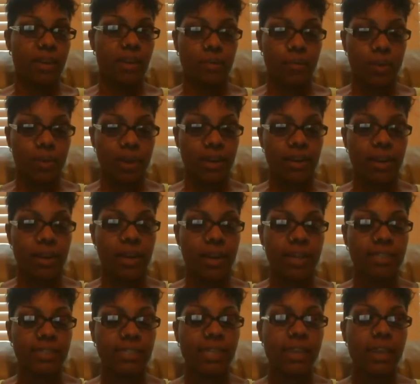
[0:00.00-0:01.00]
and
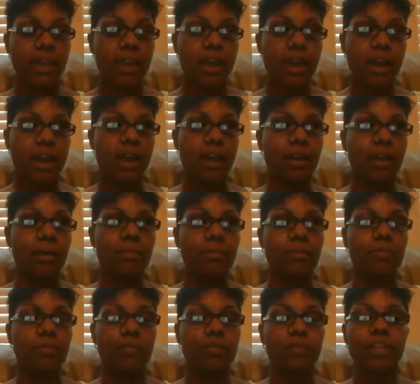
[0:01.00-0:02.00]
whatnot.
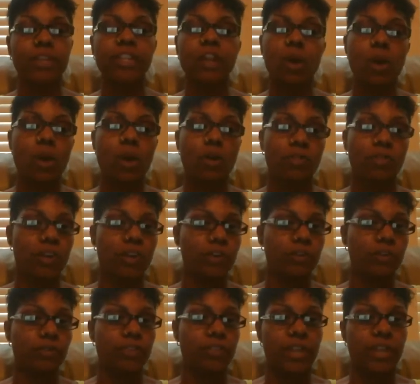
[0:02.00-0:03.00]
Really go
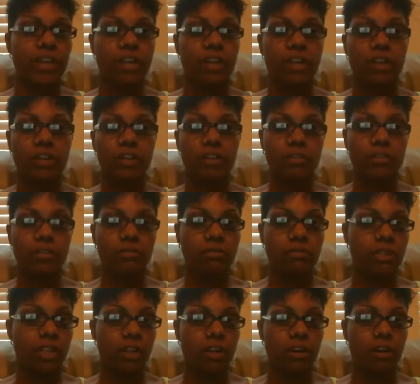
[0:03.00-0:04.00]
over their
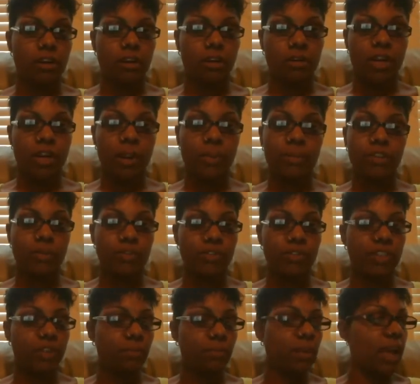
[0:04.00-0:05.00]
numbers with
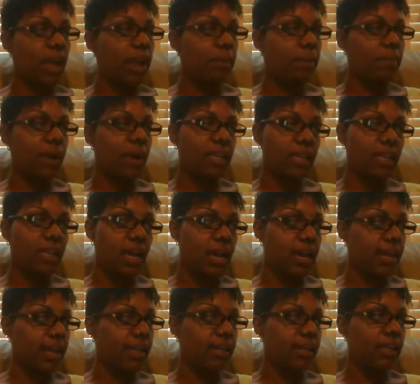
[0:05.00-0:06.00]
them line by
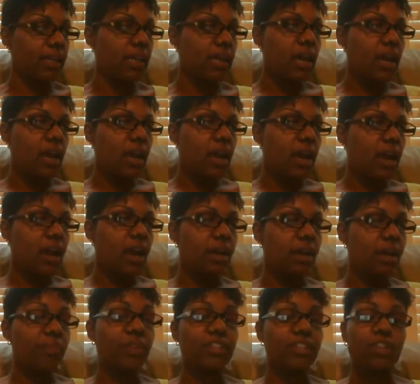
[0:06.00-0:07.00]
line.
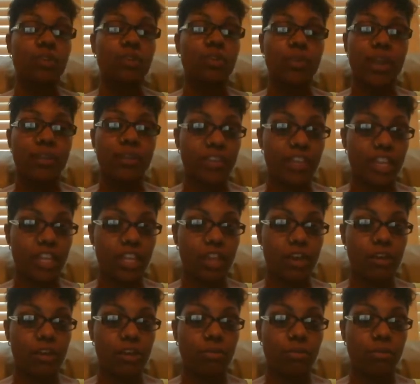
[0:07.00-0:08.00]
There's a great
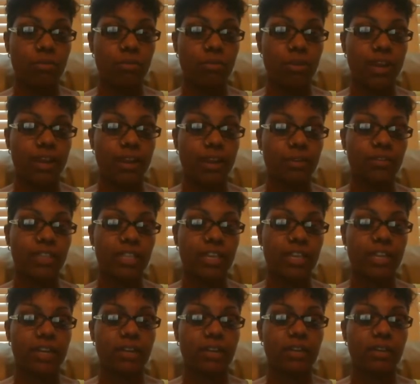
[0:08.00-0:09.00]
video out
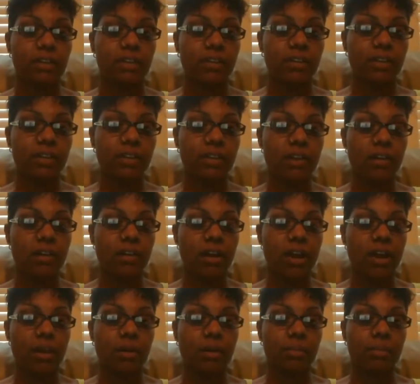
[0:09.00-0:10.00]
there
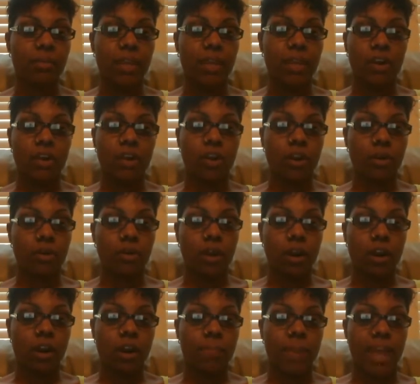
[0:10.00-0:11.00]
in our
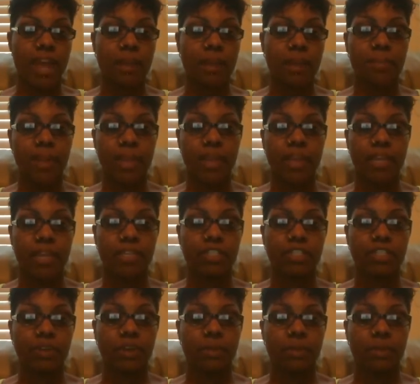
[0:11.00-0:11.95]
back page,